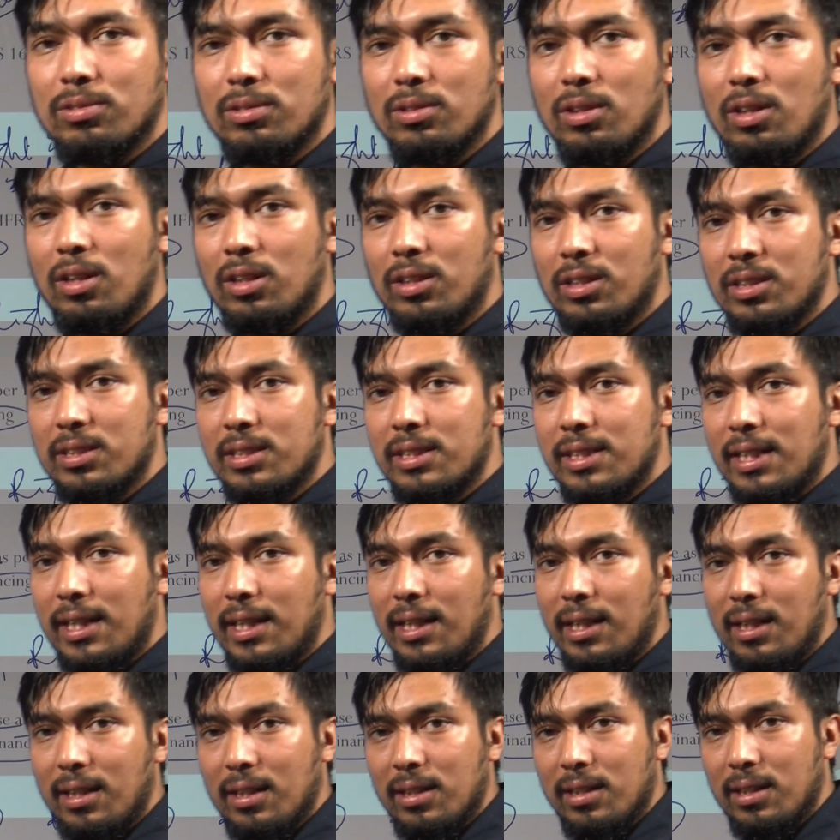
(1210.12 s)
not a
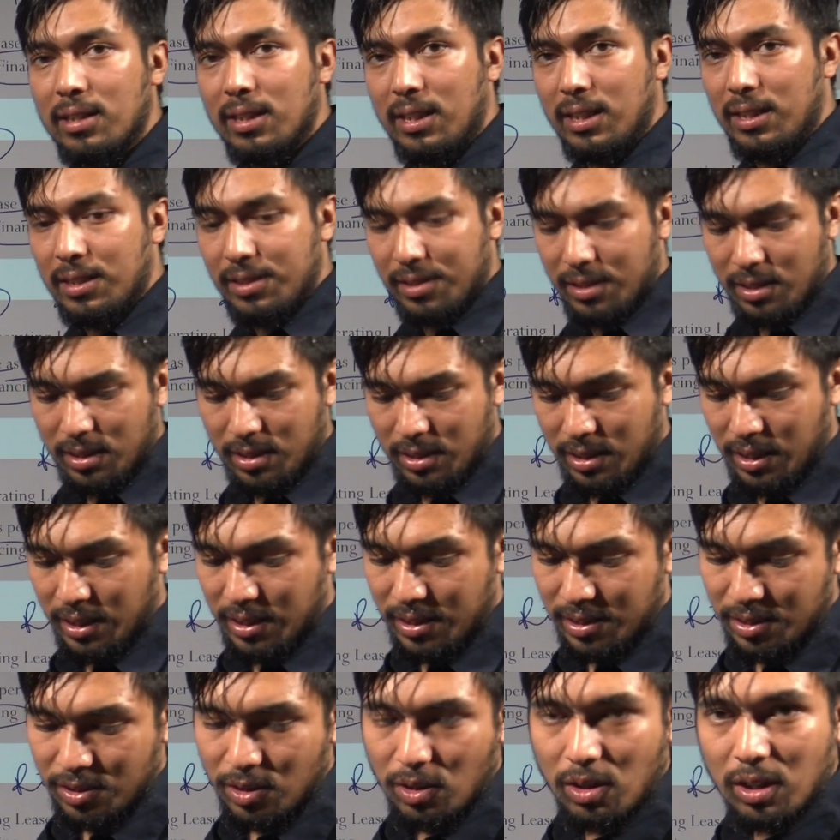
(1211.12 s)
sale. It
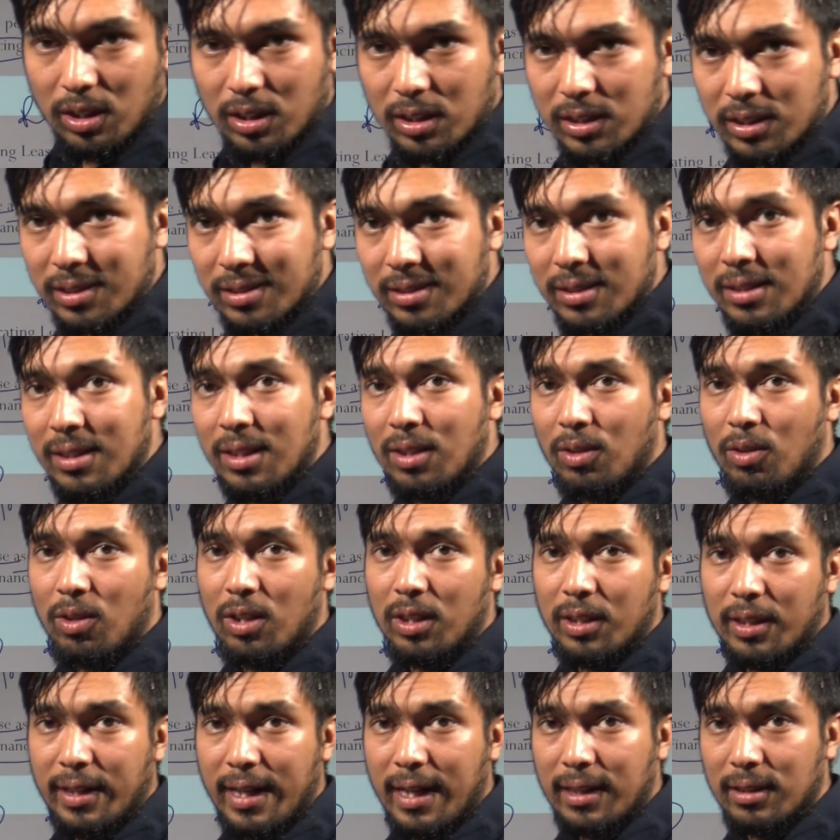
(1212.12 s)
is not a
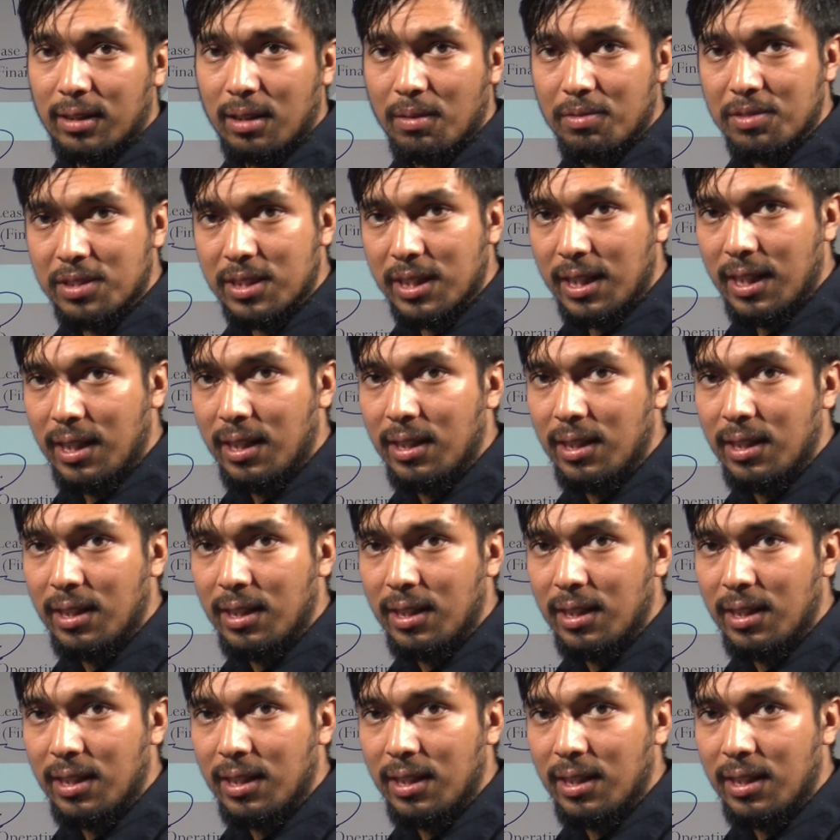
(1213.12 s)
contract of sale,